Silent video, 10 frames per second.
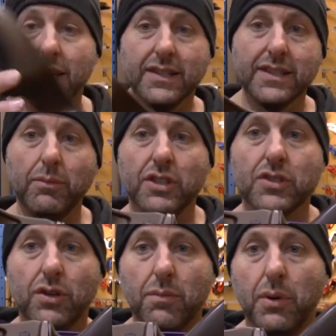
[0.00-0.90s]
similar
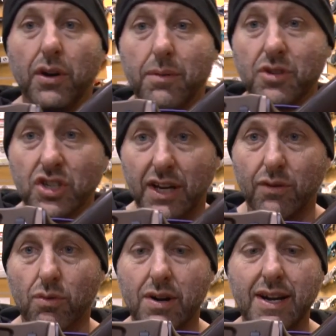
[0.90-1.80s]
sort of bow,
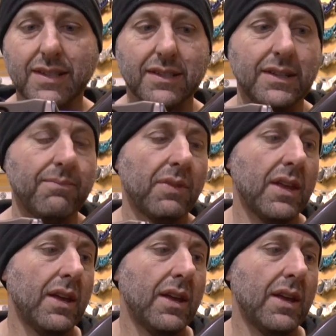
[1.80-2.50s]
machine riser,